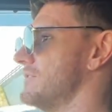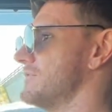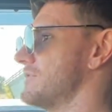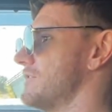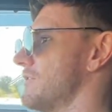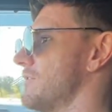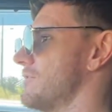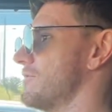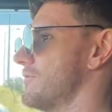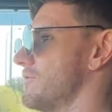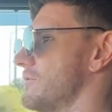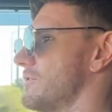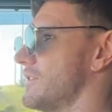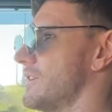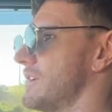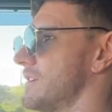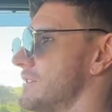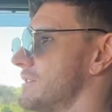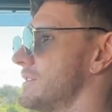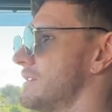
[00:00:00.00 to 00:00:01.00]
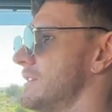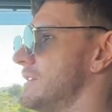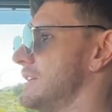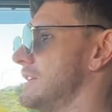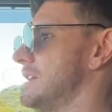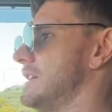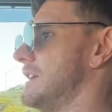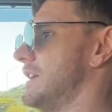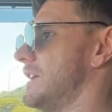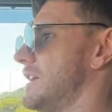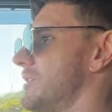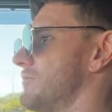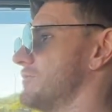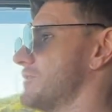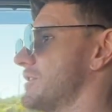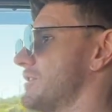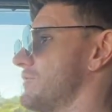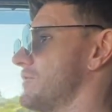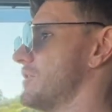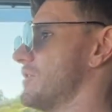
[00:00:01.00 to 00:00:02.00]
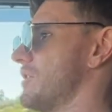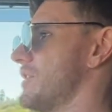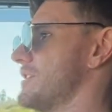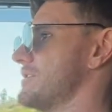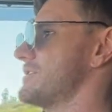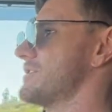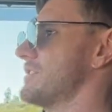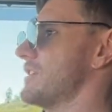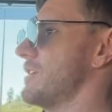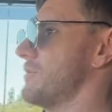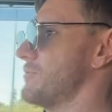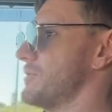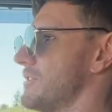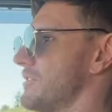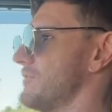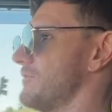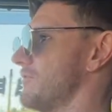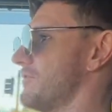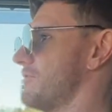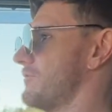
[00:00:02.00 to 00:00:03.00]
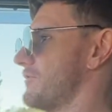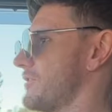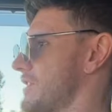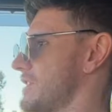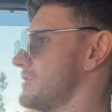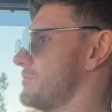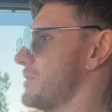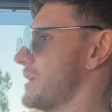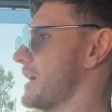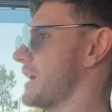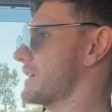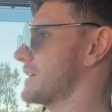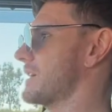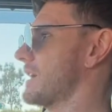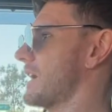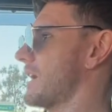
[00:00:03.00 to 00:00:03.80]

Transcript: so I thought I'd give you guys a bit of feedback,